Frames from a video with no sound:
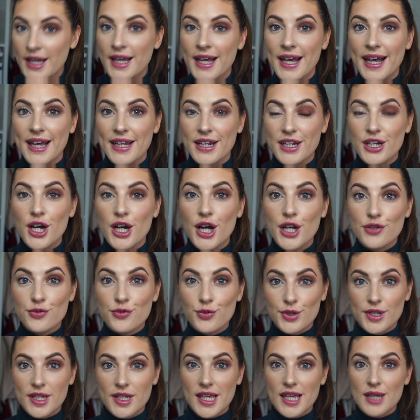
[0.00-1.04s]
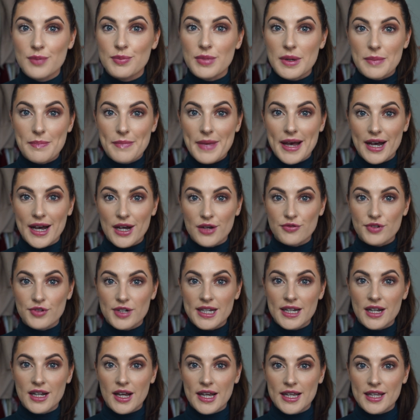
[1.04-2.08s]
And I kind of want to keep it matte. I
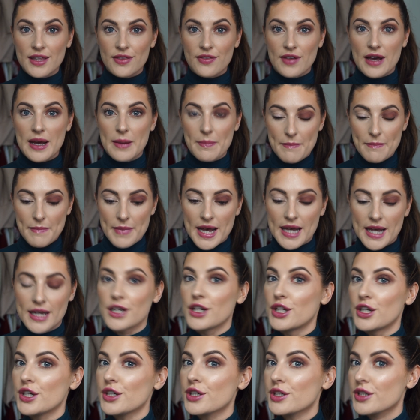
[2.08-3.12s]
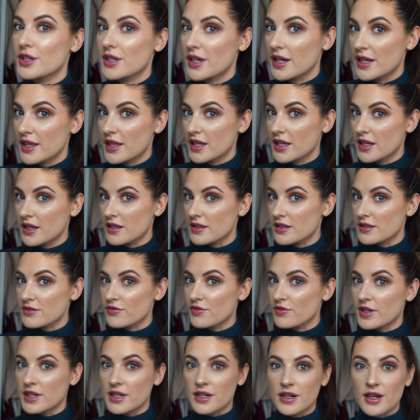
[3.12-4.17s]
really like that matte look. I think it's
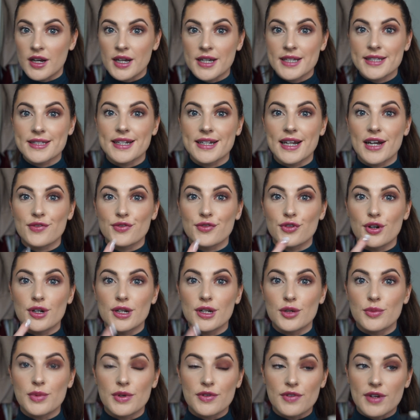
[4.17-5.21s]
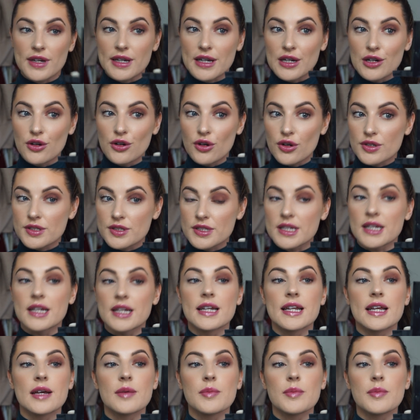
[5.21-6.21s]
really nice. And I have got a little bit of like a glossier lip